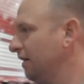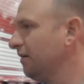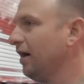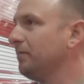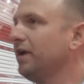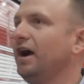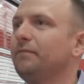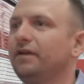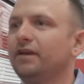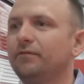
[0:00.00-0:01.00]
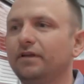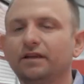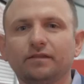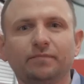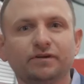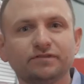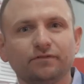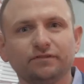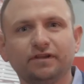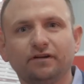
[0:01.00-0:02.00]
Behind me here, we got the Pierce
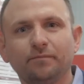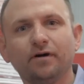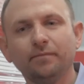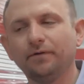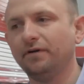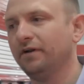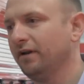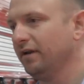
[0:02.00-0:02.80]
Volterra Pumper.